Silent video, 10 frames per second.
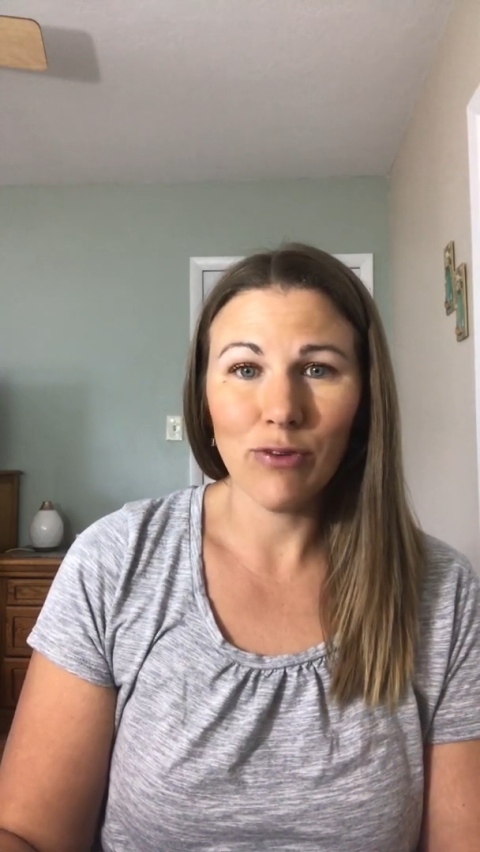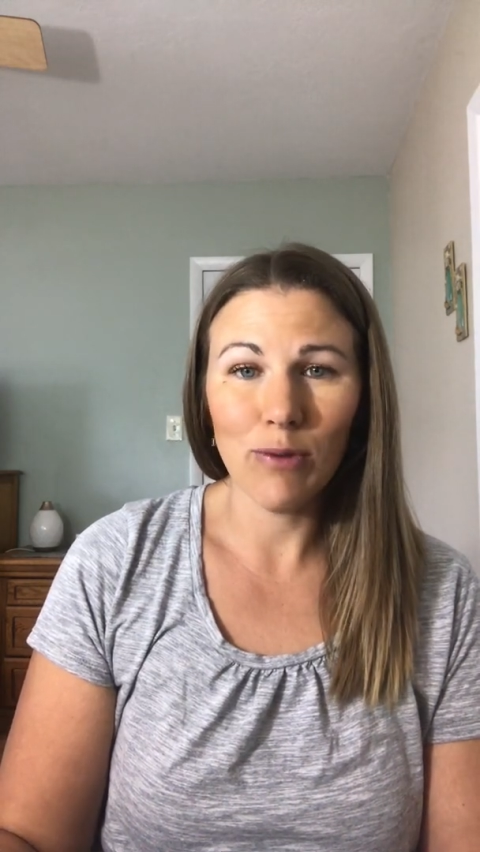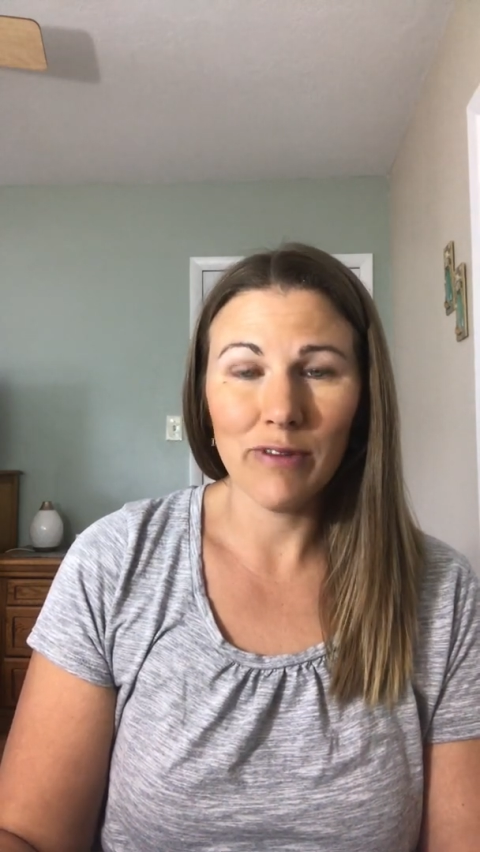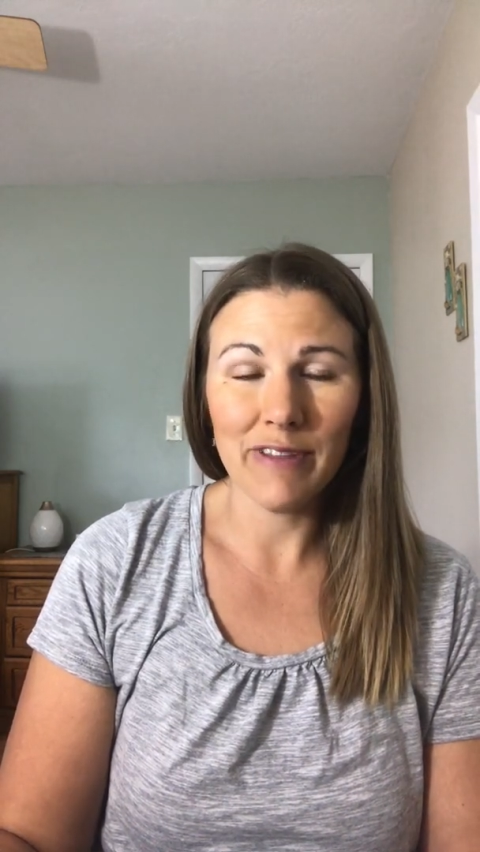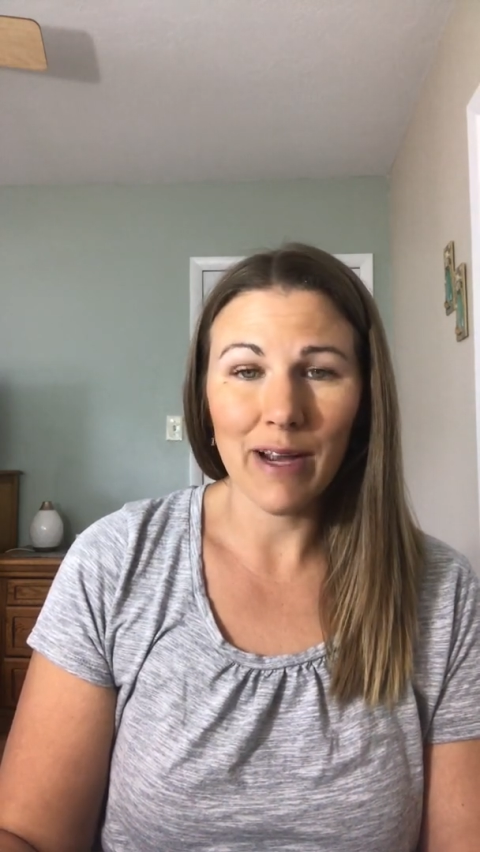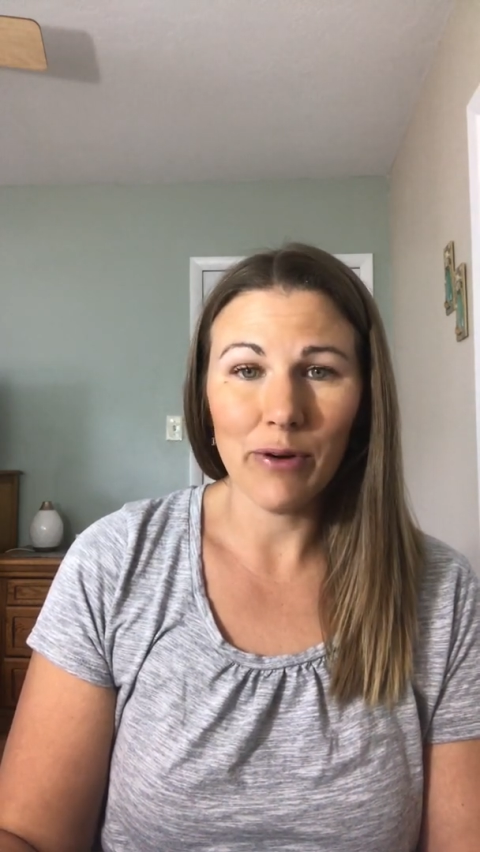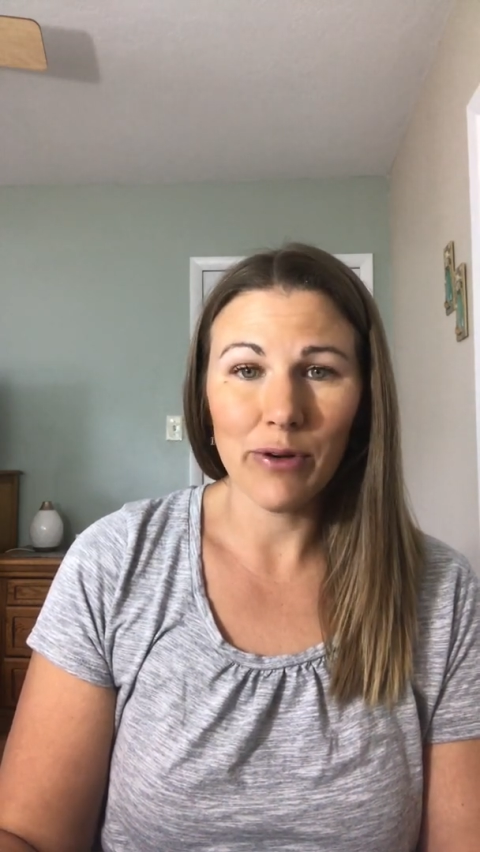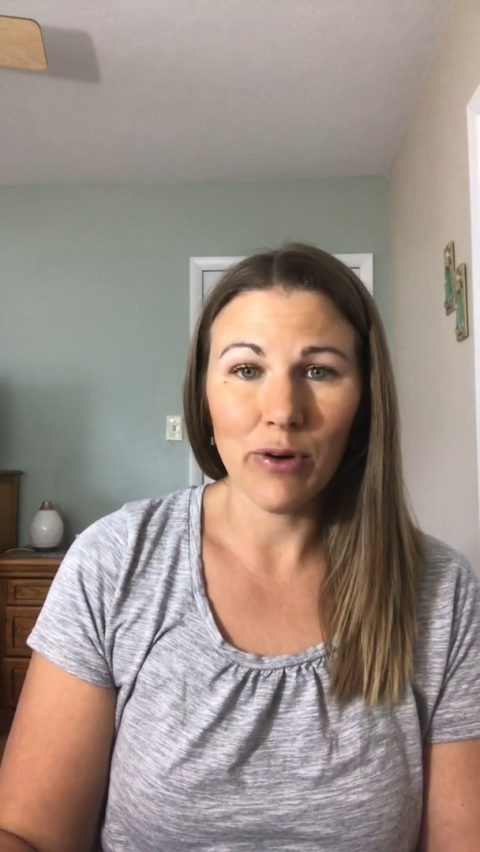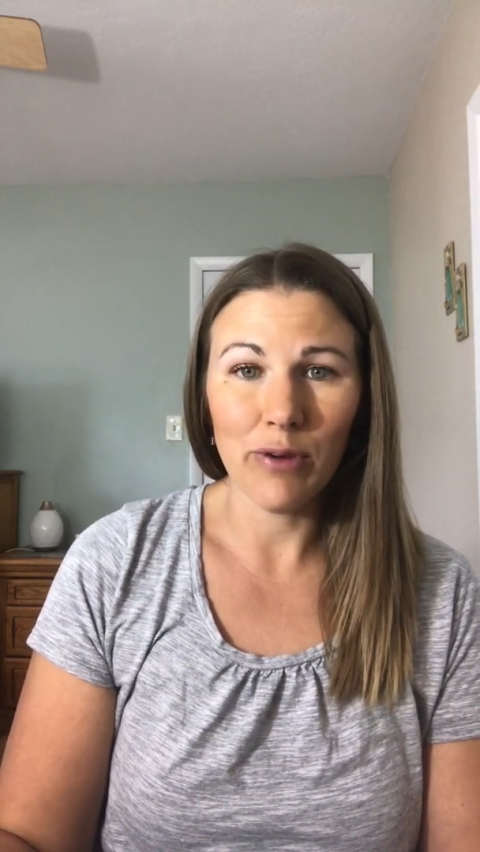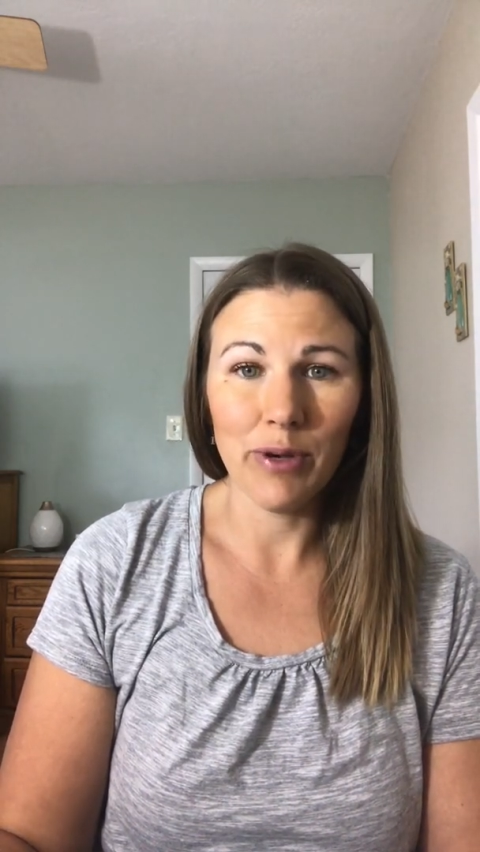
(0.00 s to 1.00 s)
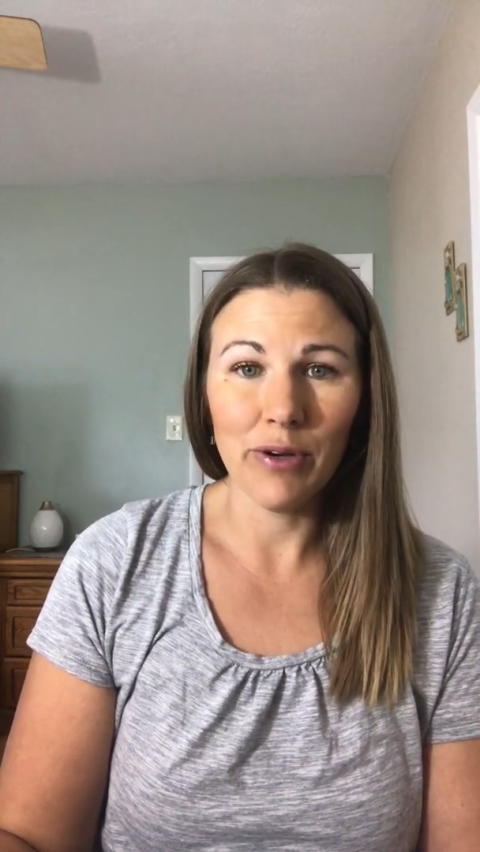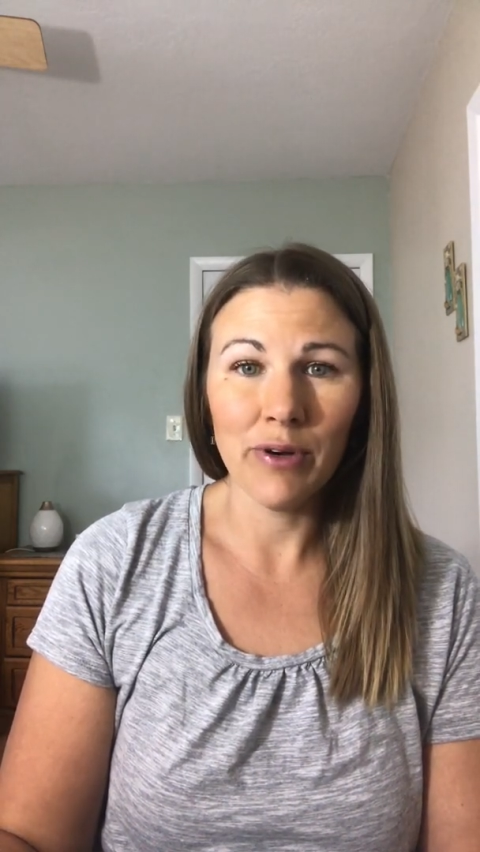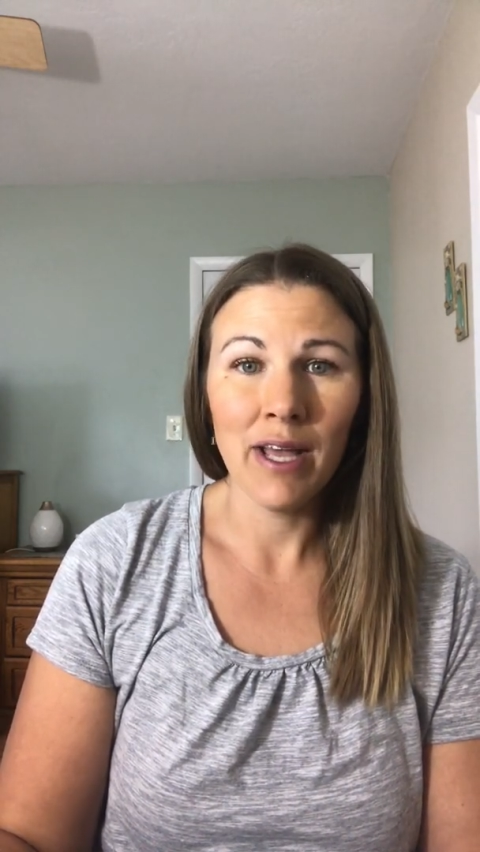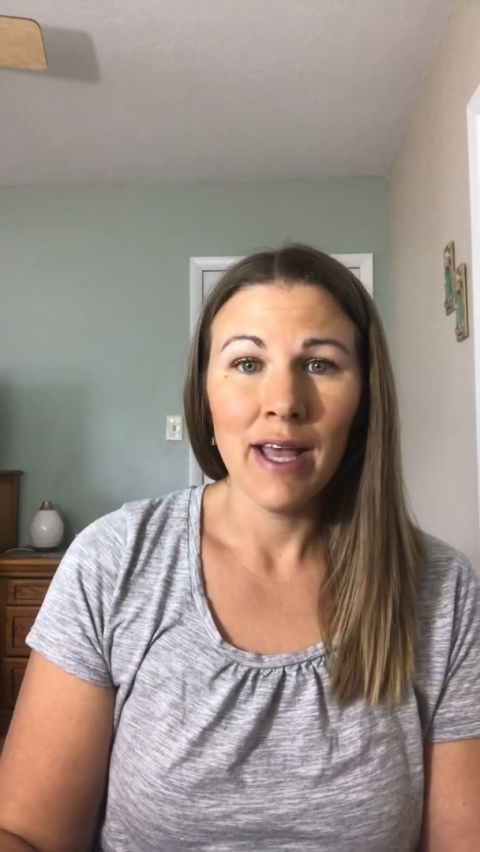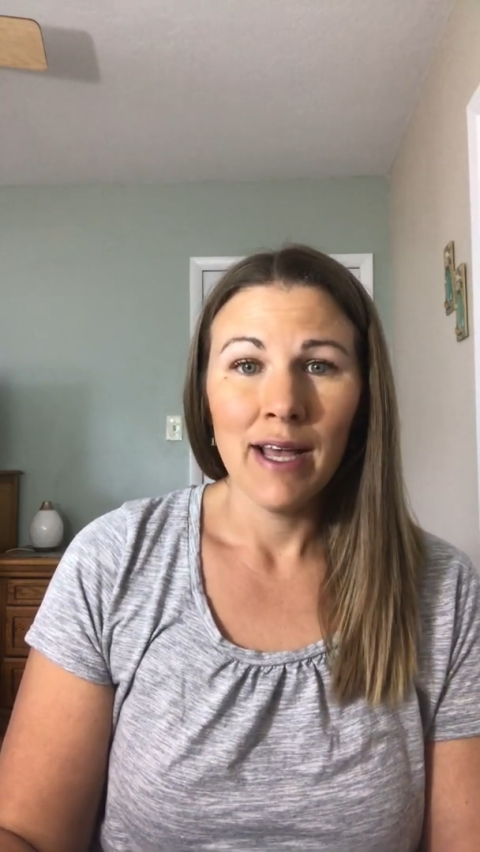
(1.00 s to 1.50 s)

form of thyroid hormone.